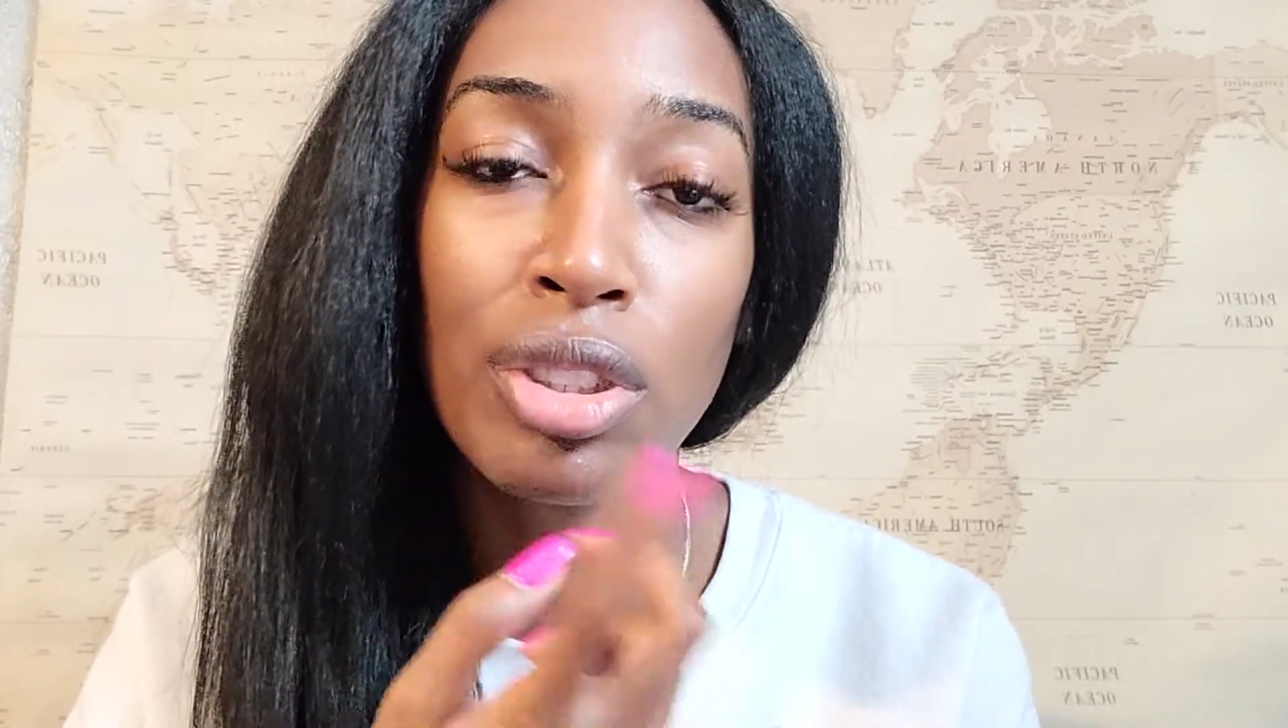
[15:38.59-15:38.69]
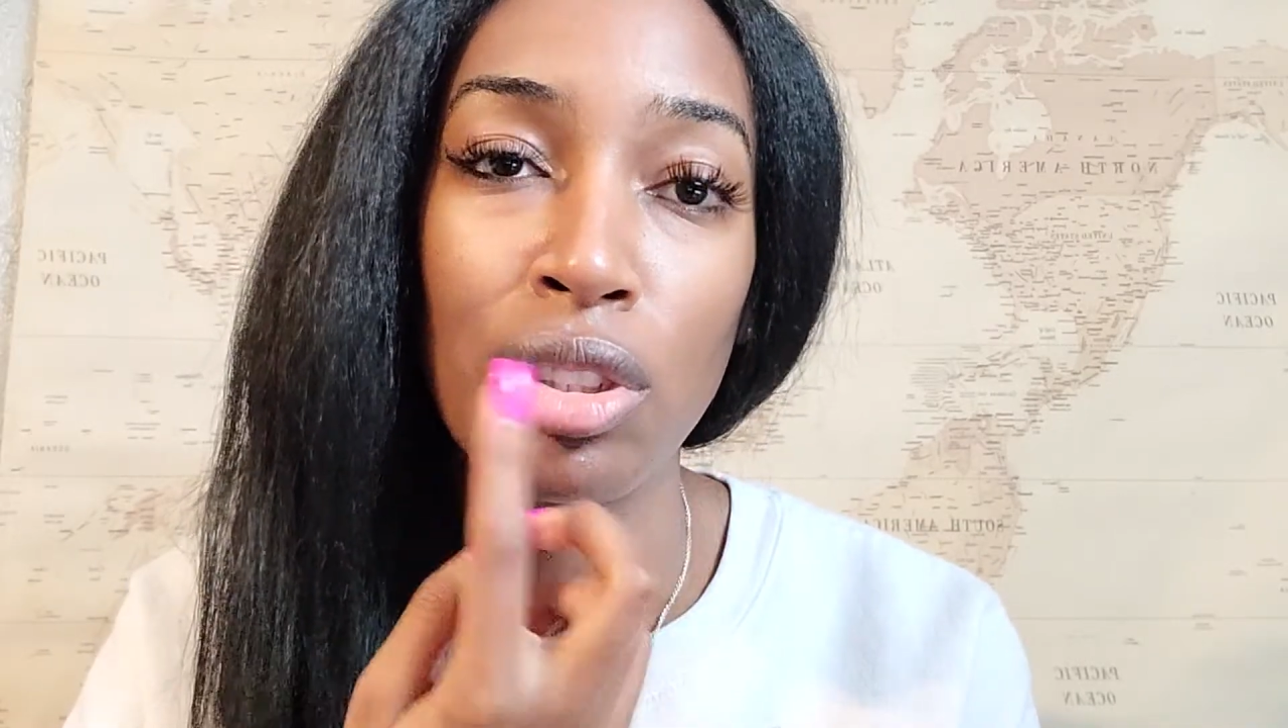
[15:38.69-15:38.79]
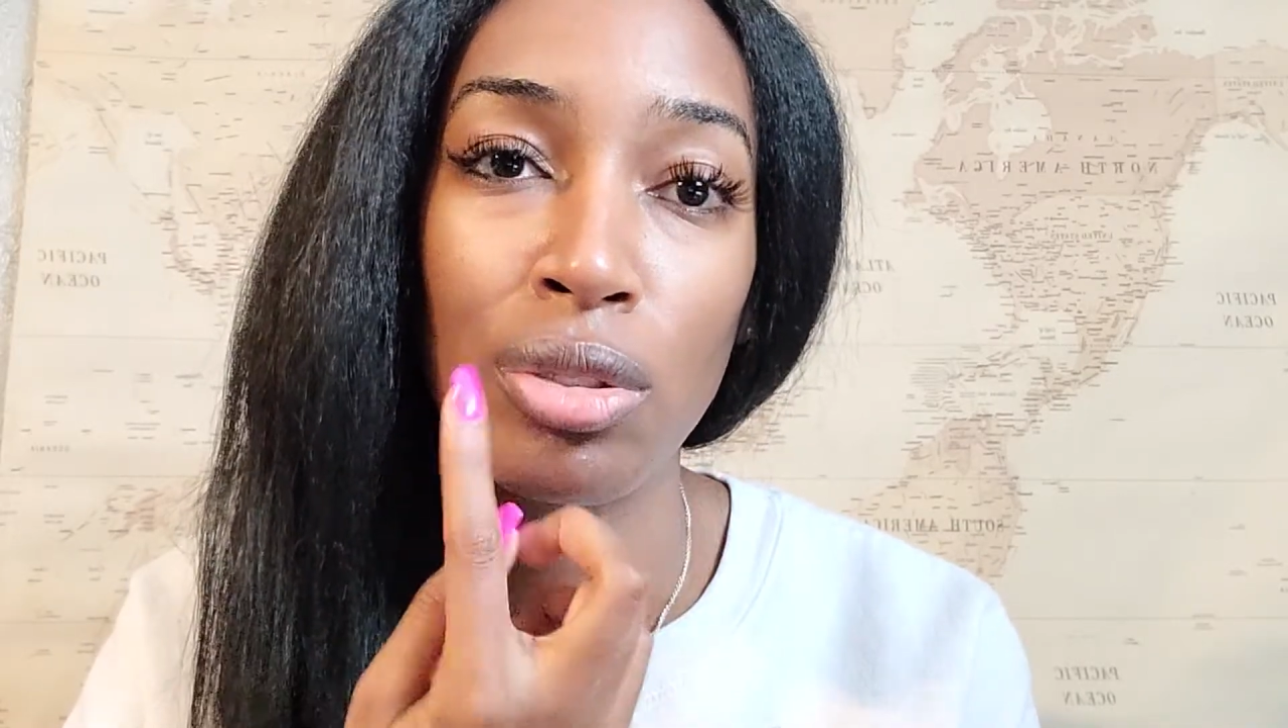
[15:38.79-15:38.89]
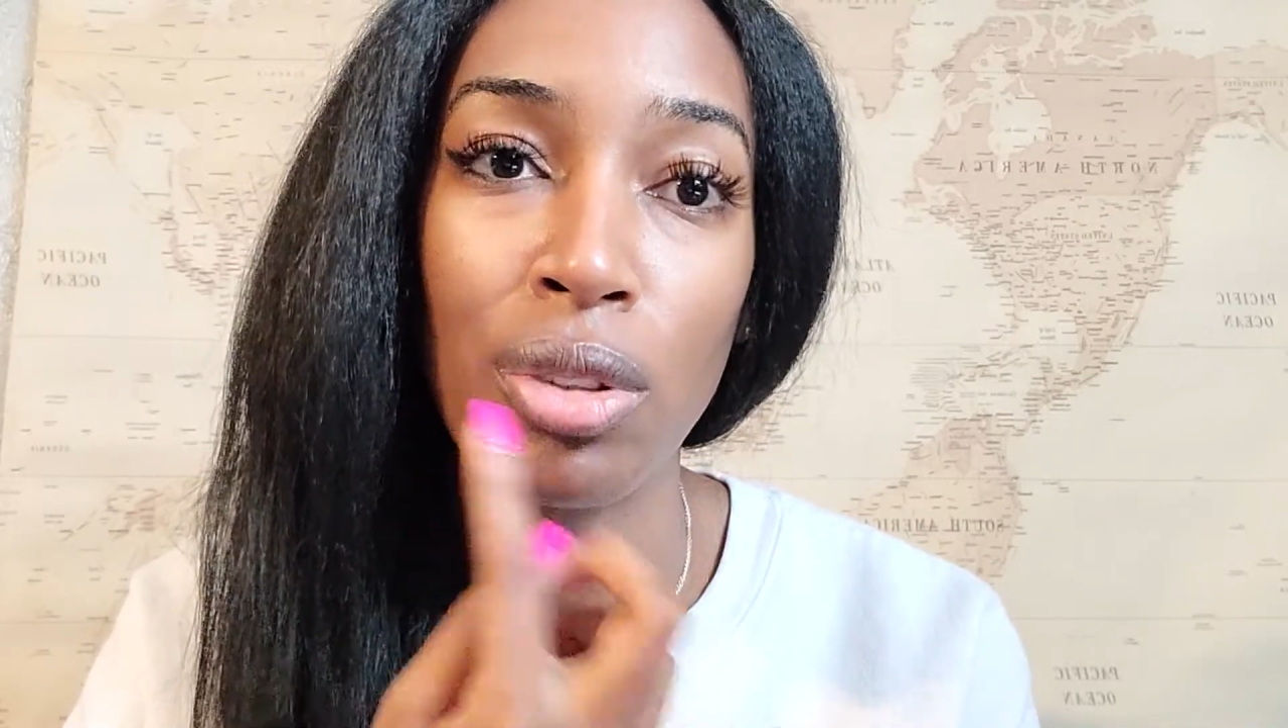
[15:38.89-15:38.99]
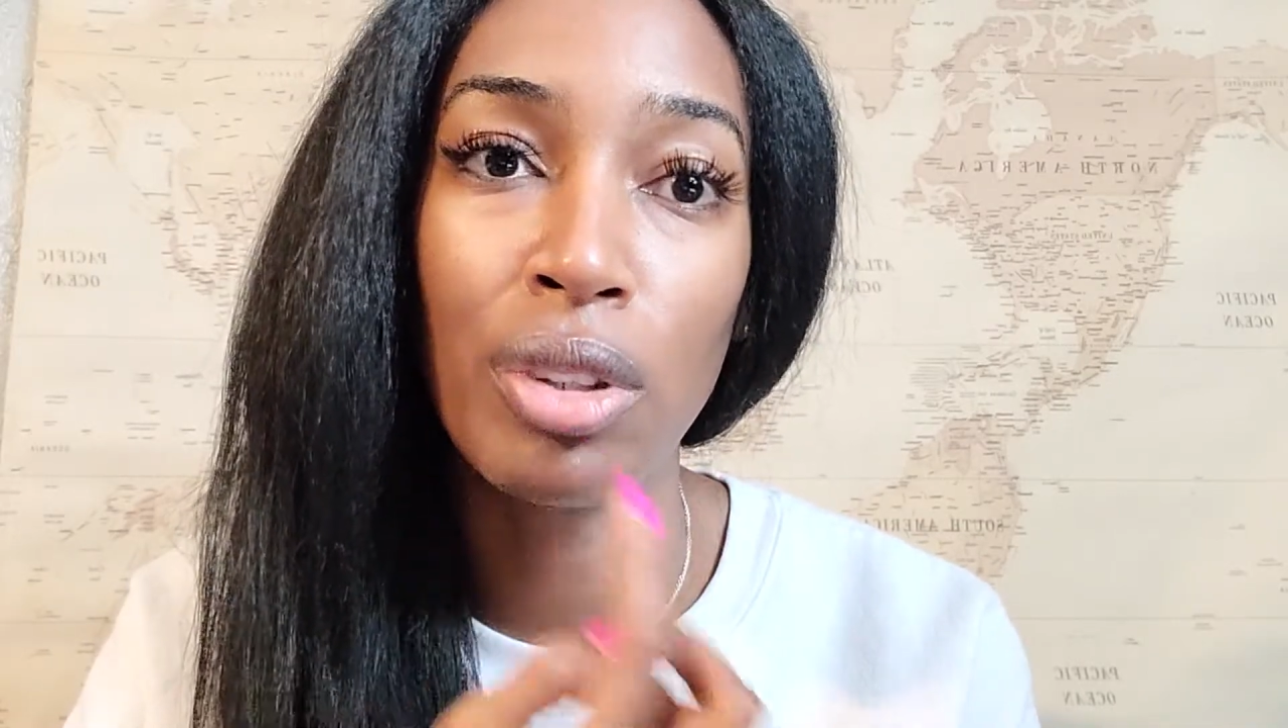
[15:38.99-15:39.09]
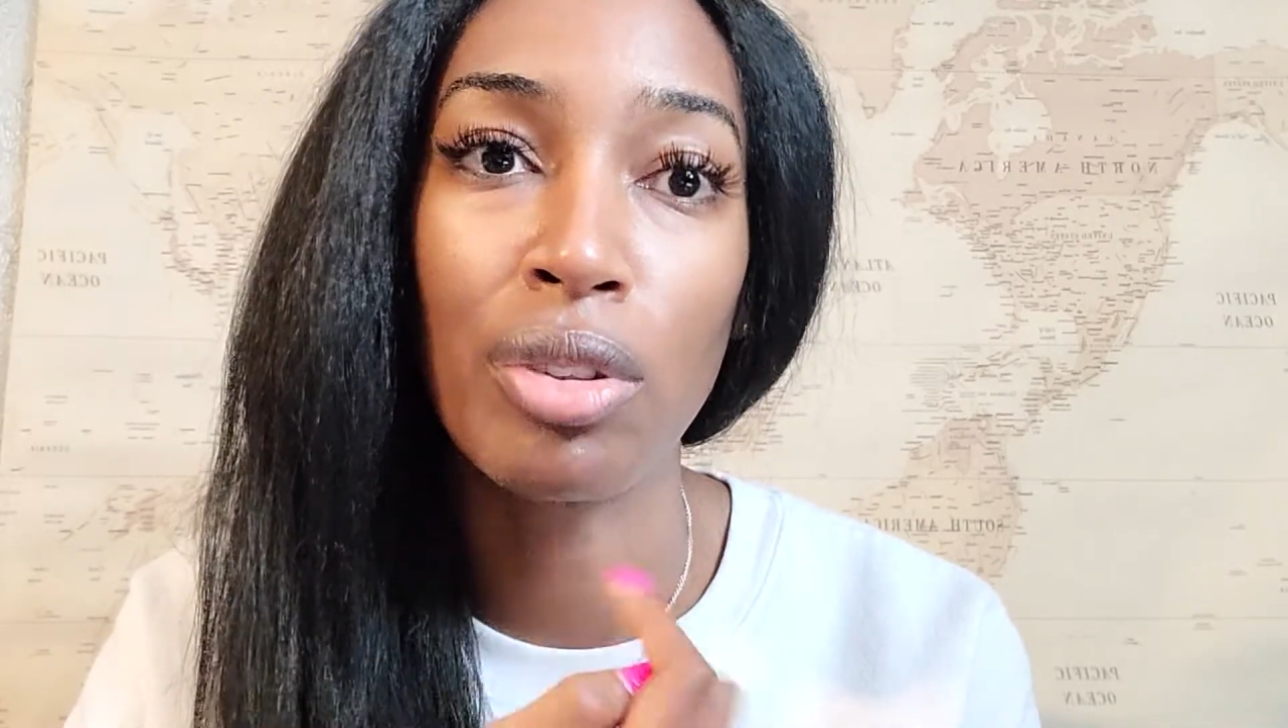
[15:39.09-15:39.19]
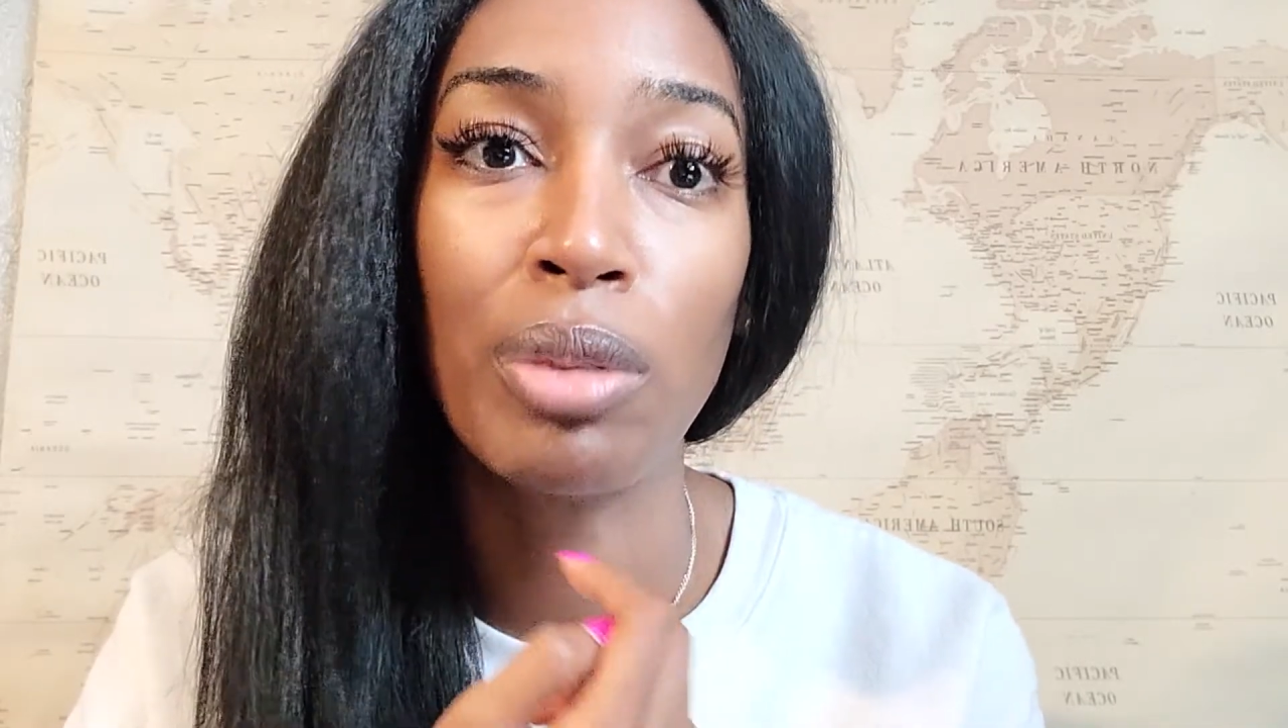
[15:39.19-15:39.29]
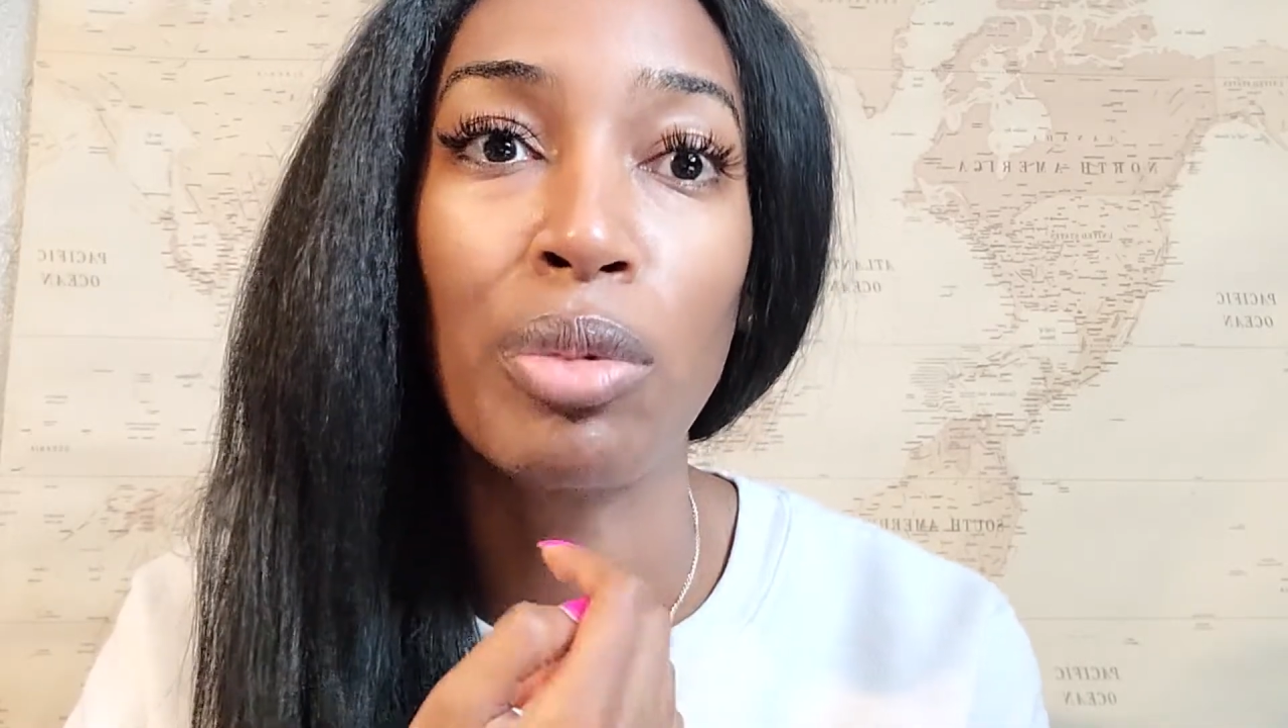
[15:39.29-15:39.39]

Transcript: 2 or 3